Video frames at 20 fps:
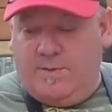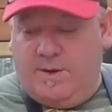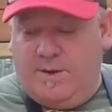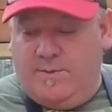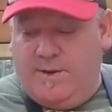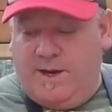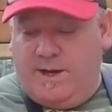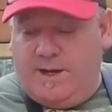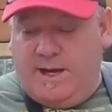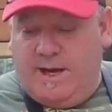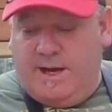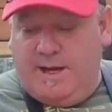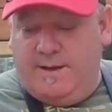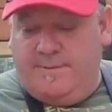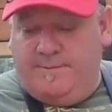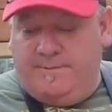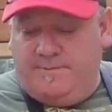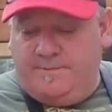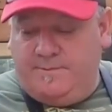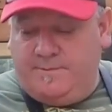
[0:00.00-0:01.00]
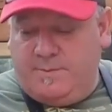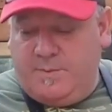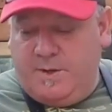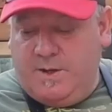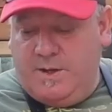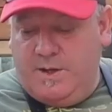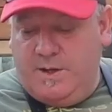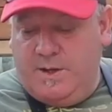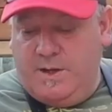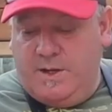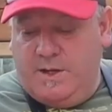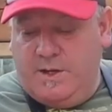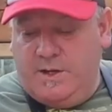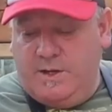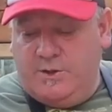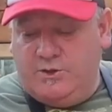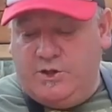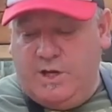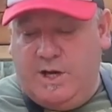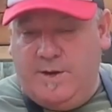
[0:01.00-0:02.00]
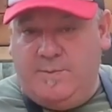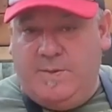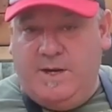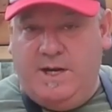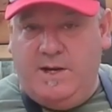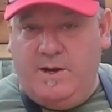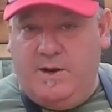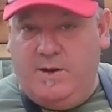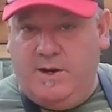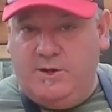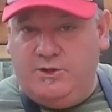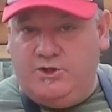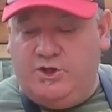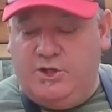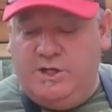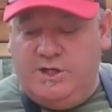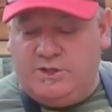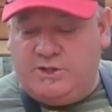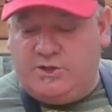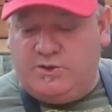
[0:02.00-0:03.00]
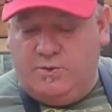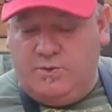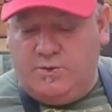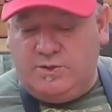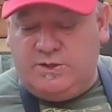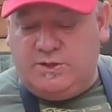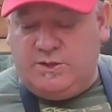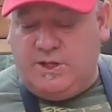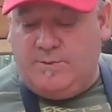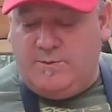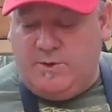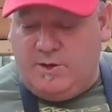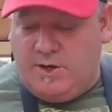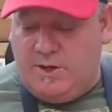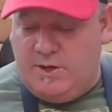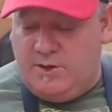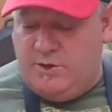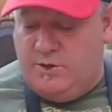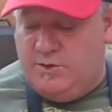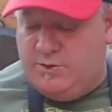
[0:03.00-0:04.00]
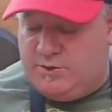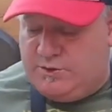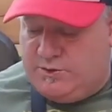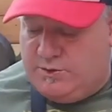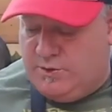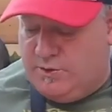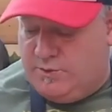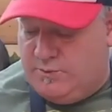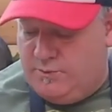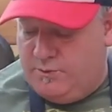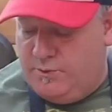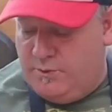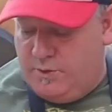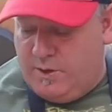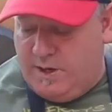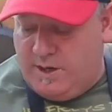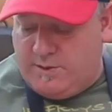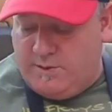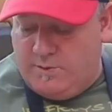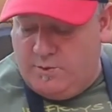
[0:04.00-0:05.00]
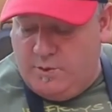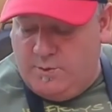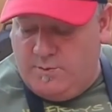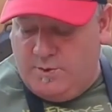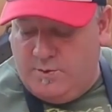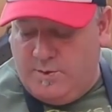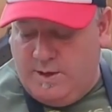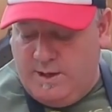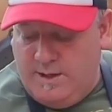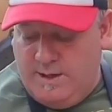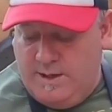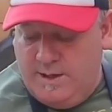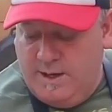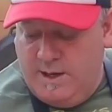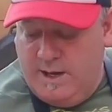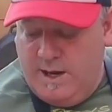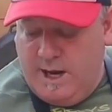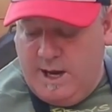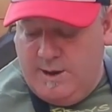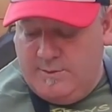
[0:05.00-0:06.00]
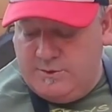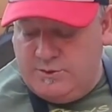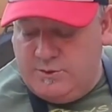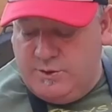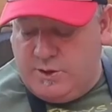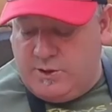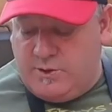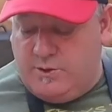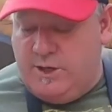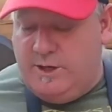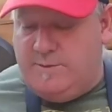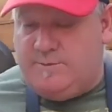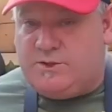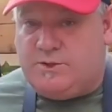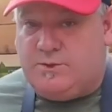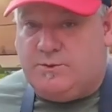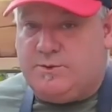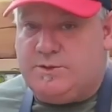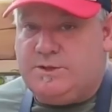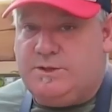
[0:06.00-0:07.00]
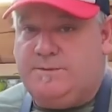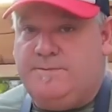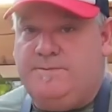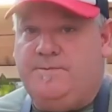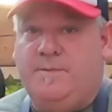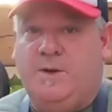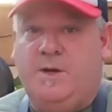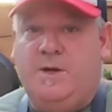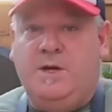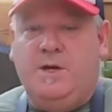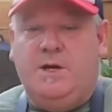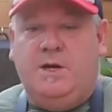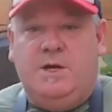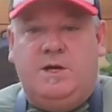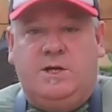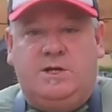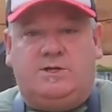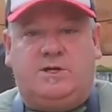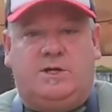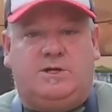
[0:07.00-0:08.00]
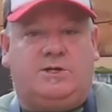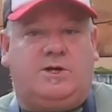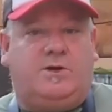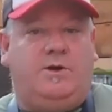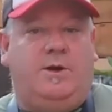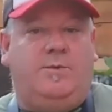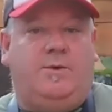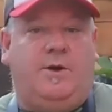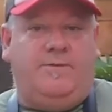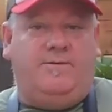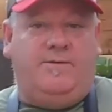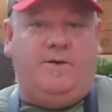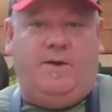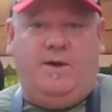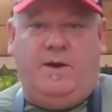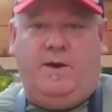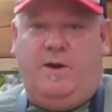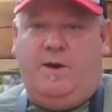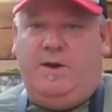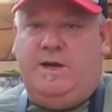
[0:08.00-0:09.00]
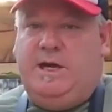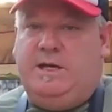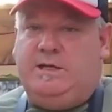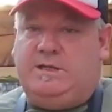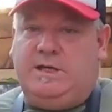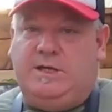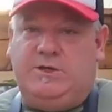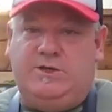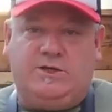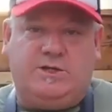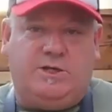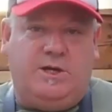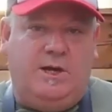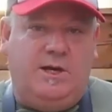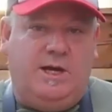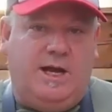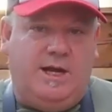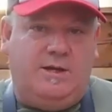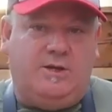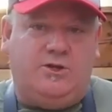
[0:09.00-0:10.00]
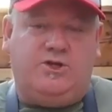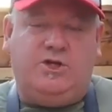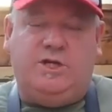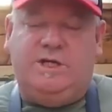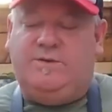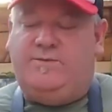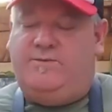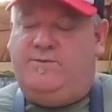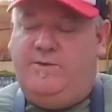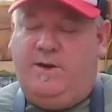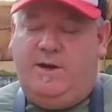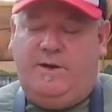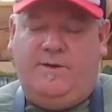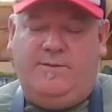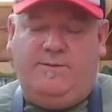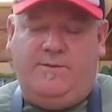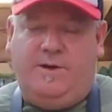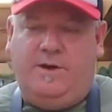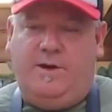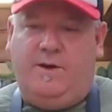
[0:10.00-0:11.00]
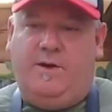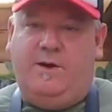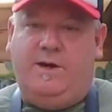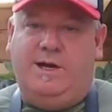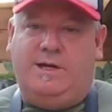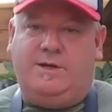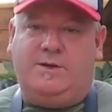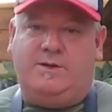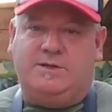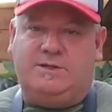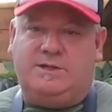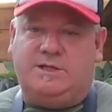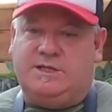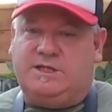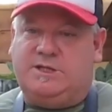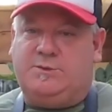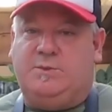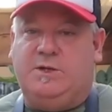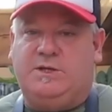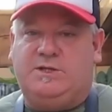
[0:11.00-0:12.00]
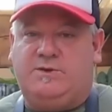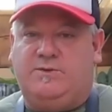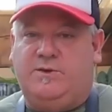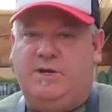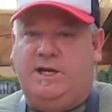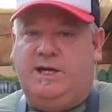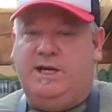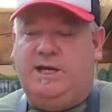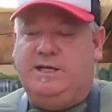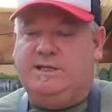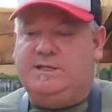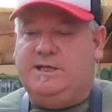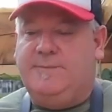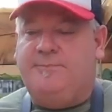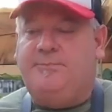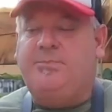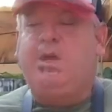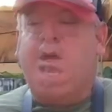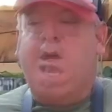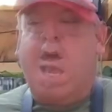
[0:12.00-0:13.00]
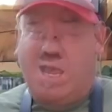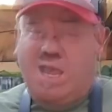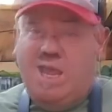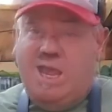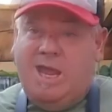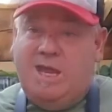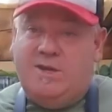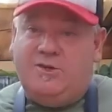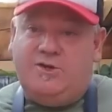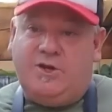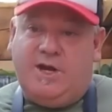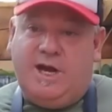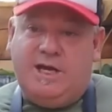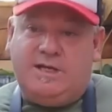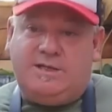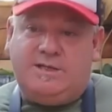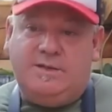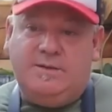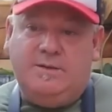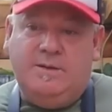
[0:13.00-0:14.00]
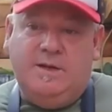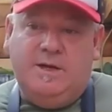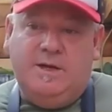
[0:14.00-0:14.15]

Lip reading: I'm going to make a jalapeno and cheese sauce. I'm not going to do a roux like the normal one. I'm going to do a cream sauce. So it's cream on a very low heat, and you slowly add the cheese very low heat because it splits really easy, and you get